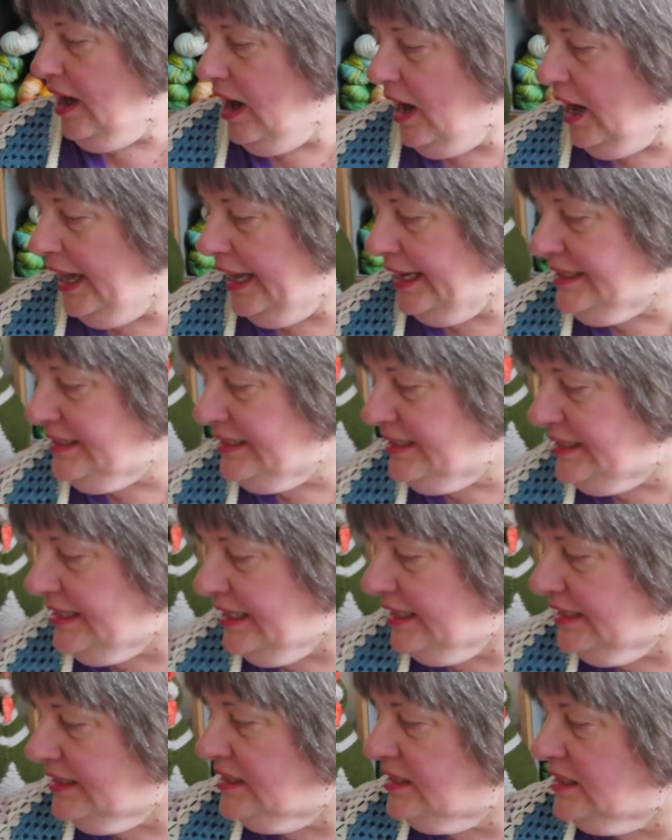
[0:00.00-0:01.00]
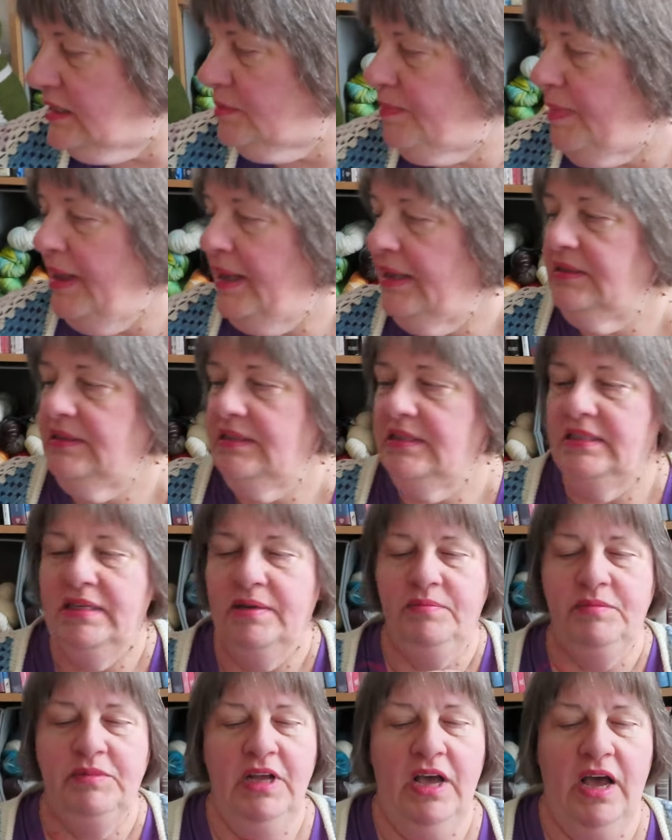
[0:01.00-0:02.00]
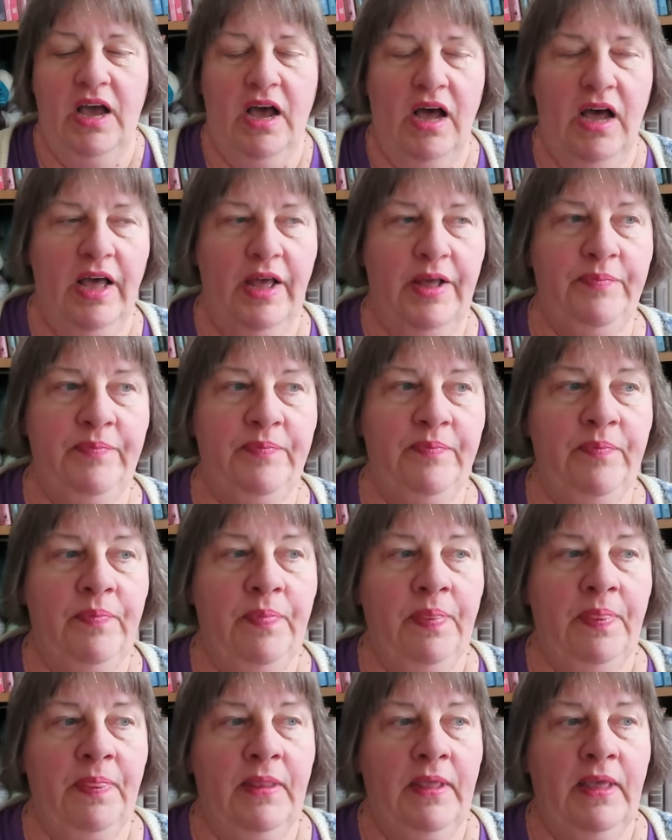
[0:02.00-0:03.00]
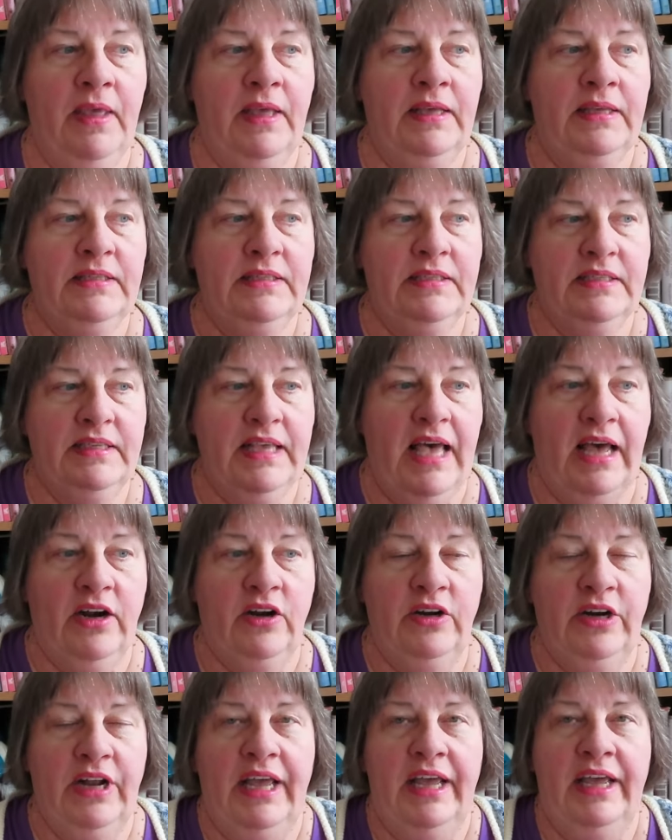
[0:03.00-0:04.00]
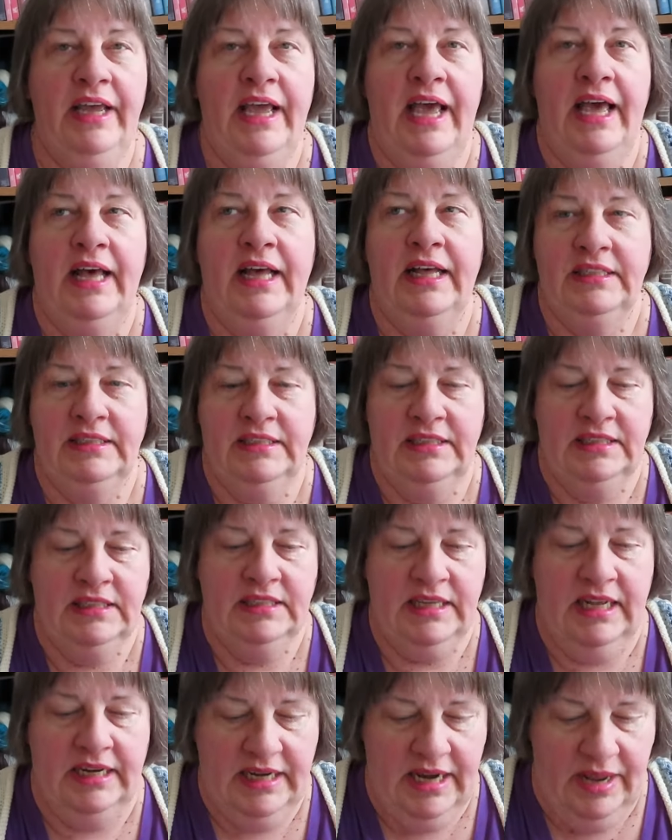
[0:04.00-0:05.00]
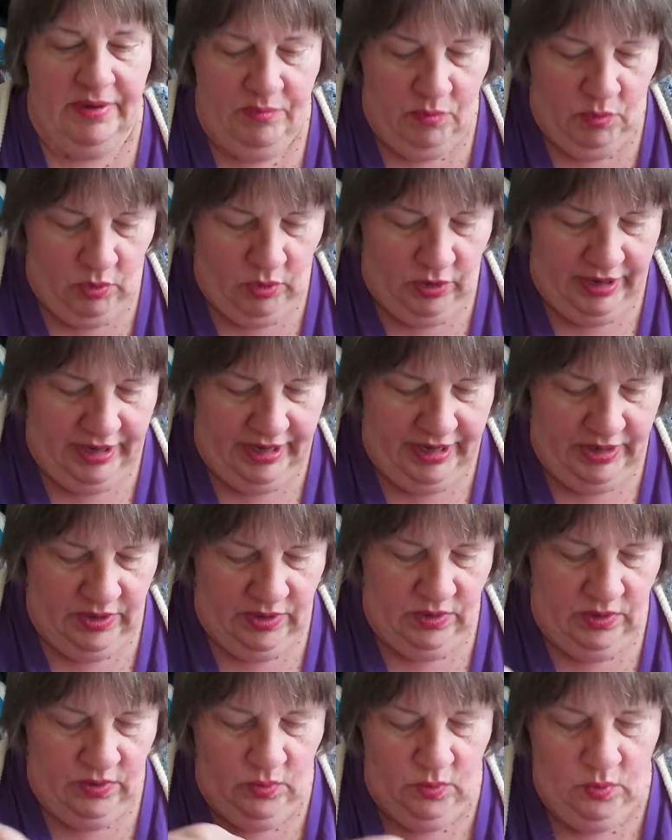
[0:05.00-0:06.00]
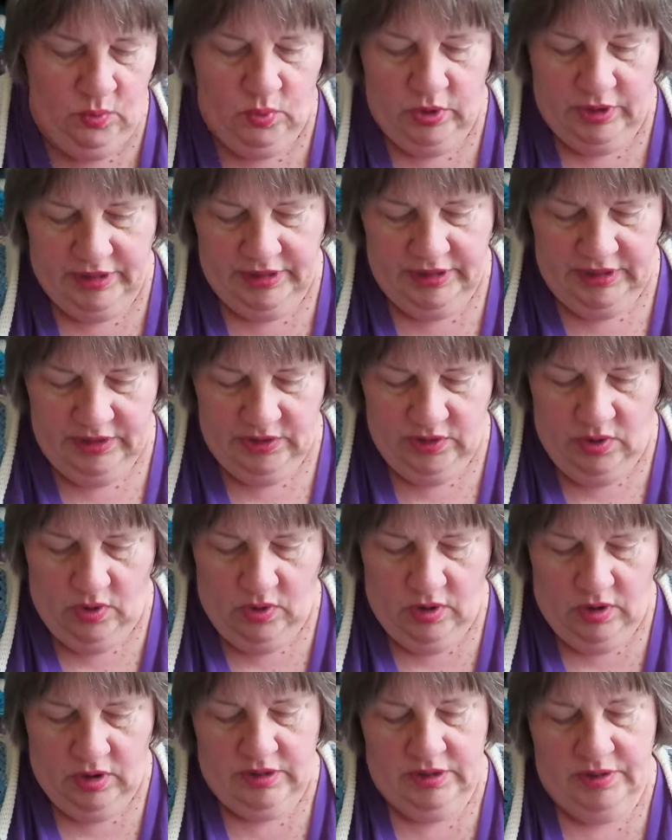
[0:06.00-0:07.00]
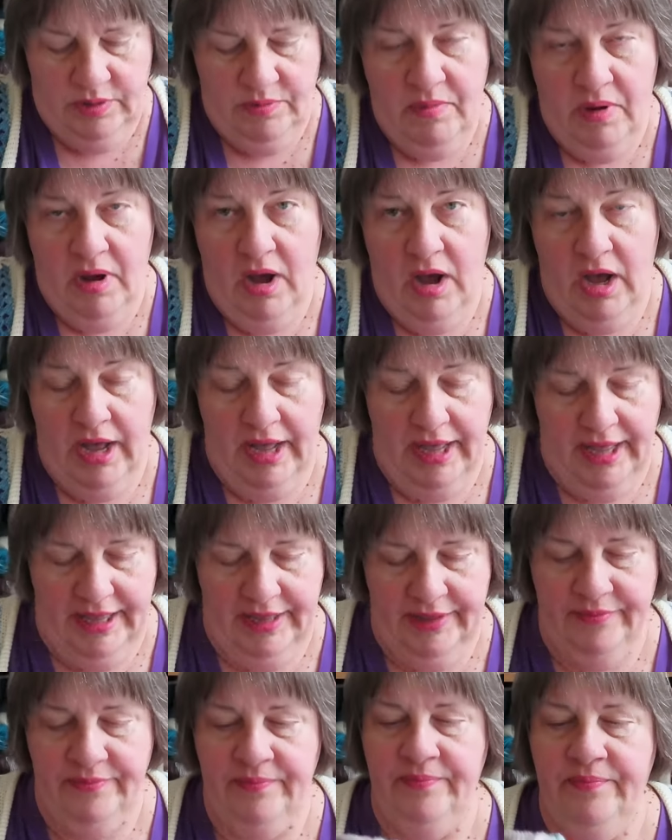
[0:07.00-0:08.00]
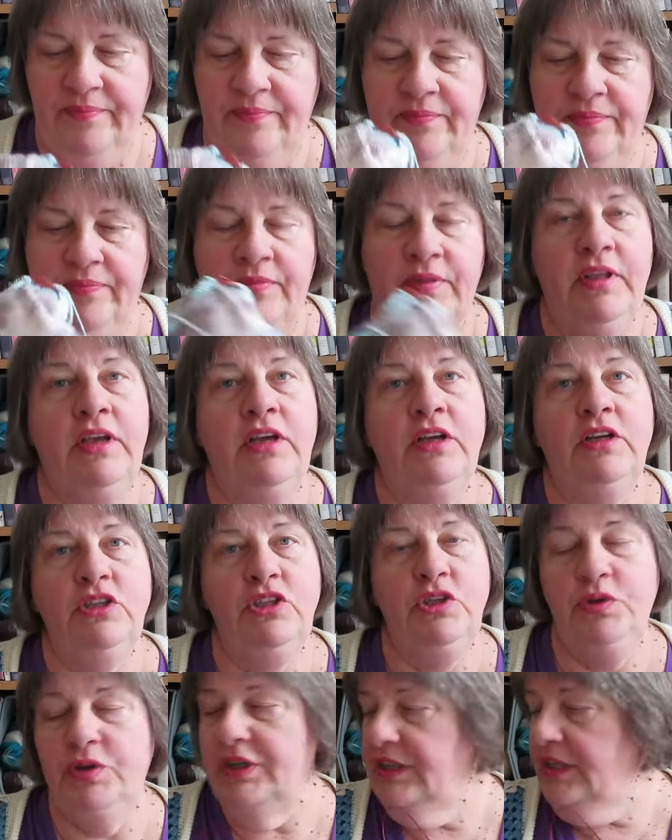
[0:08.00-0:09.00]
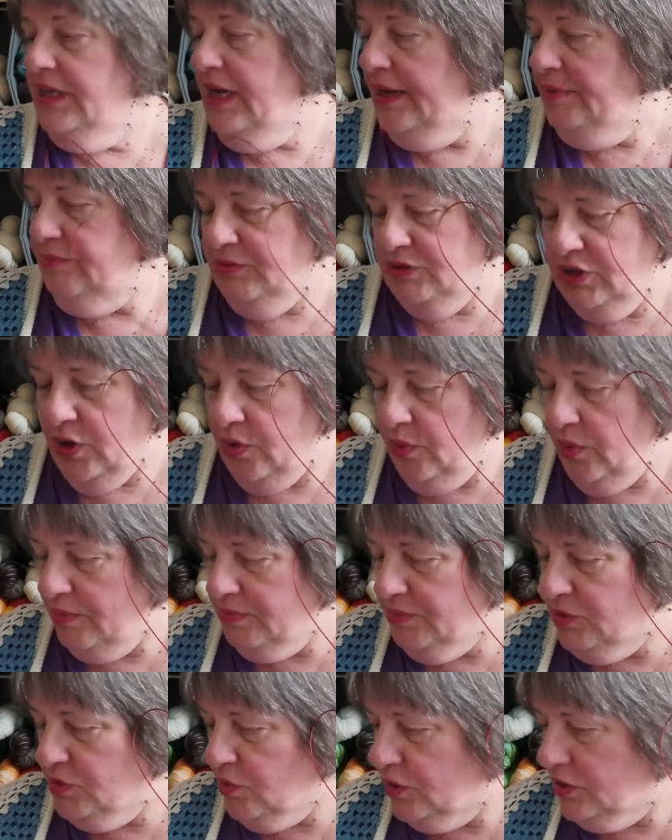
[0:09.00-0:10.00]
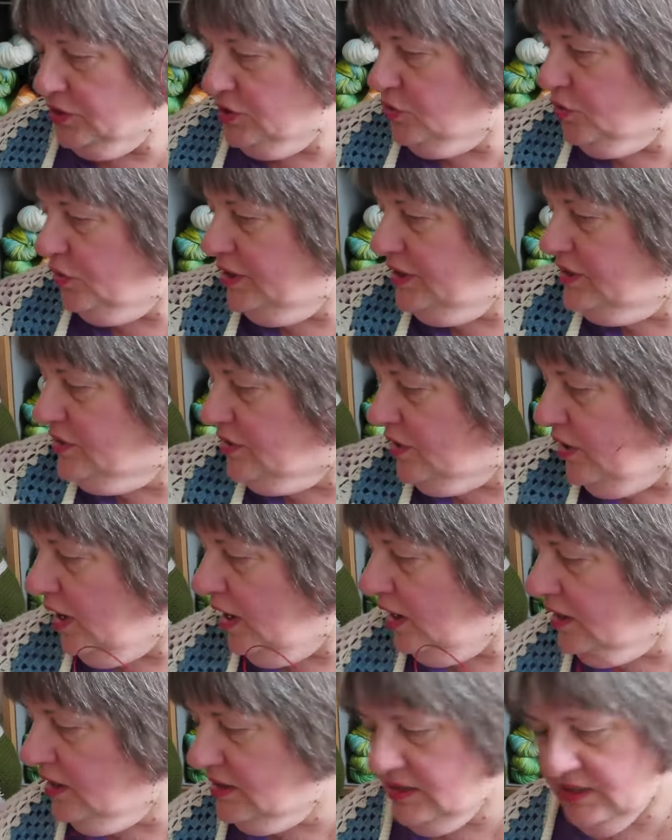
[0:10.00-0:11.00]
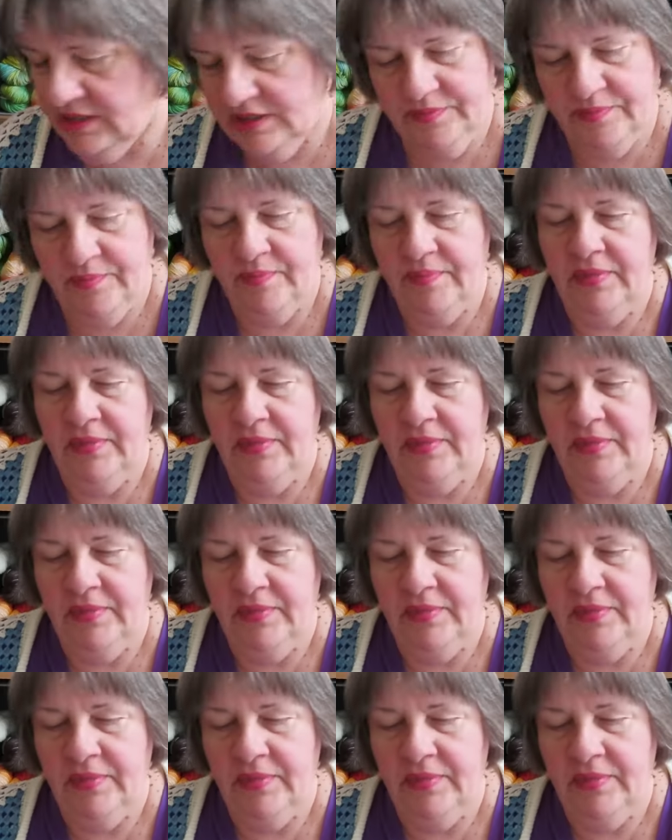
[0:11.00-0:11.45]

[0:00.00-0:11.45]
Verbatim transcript: I did spend some time Saturday and Sunday morning working on my two at a time toe up sort of shorty socks,